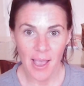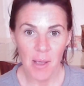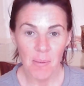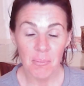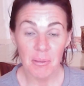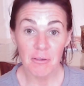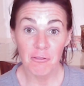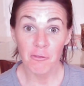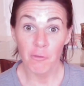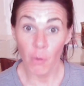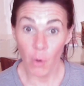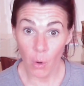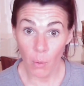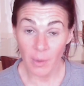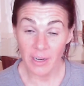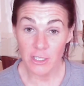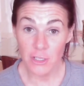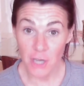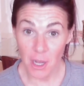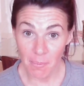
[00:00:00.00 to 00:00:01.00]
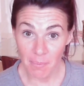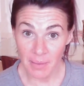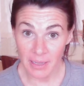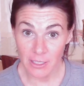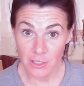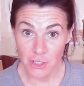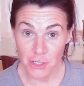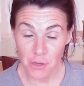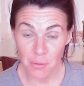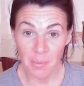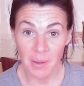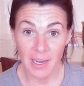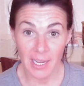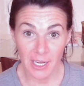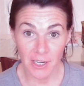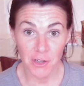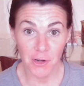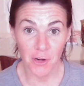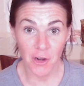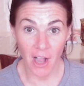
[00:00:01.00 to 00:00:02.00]
Before we jump into
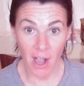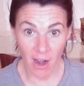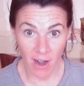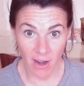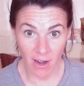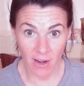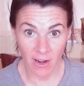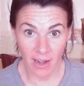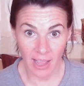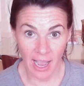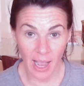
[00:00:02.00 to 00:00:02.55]
picking your card,